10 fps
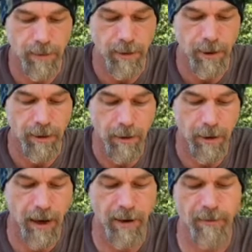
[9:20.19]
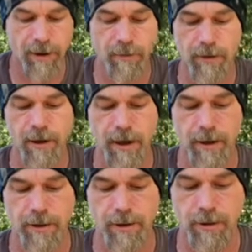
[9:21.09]
they're going to have different
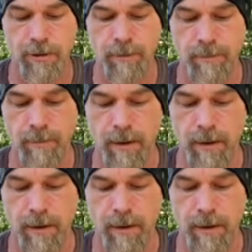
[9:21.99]
character to them.